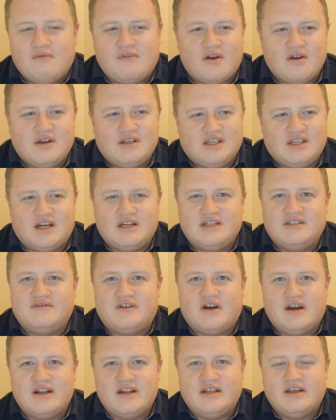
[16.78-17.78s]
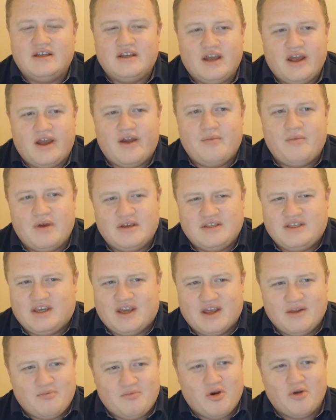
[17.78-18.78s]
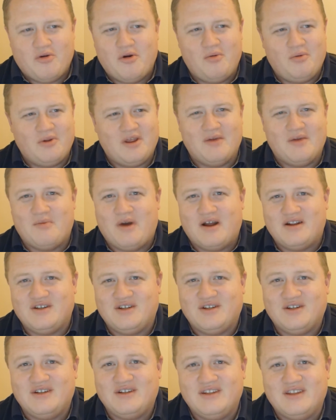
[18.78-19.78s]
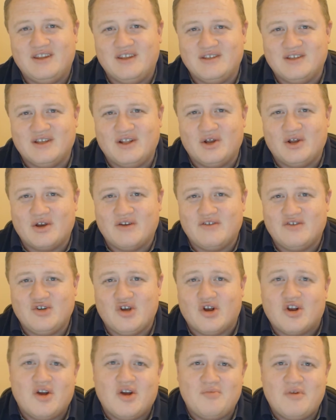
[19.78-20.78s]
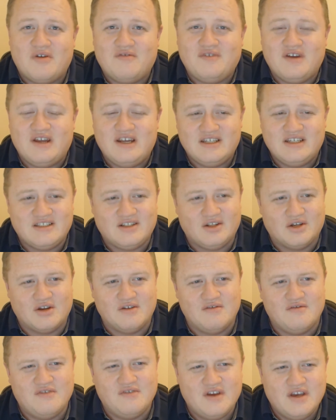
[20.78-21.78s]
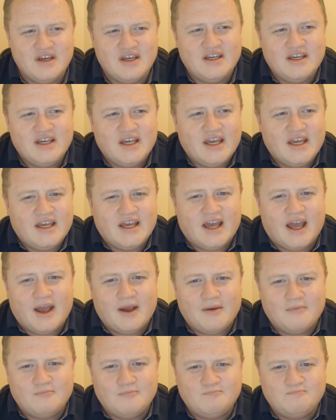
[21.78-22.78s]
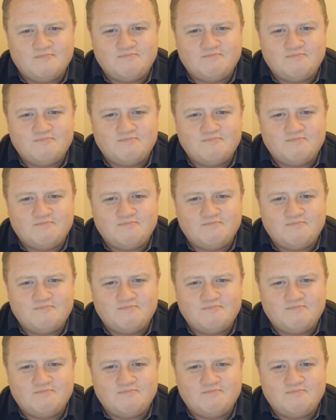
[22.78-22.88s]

very satisfied. As you can probably imagine, there's a look of shock on my face, look of, I